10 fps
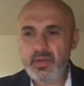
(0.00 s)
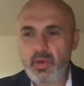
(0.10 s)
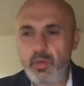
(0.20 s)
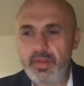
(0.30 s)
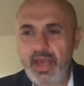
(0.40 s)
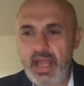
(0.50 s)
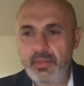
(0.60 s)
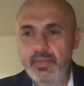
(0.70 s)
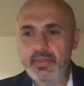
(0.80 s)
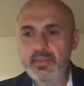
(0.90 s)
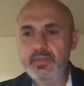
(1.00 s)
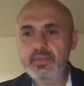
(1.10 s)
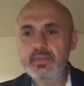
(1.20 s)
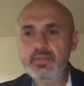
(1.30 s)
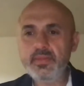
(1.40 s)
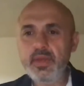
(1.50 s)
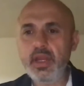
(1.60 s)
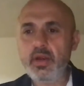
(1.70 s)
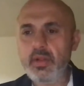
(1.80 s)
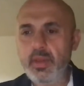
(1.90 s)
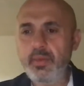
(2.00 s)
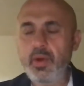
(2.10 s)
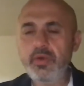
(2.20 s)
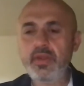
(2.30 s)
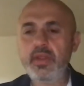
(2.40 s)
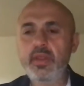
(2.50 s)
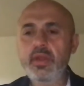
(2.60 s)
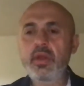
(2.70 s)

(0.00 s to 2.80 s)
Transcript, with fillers: One more time. Here, let me post it.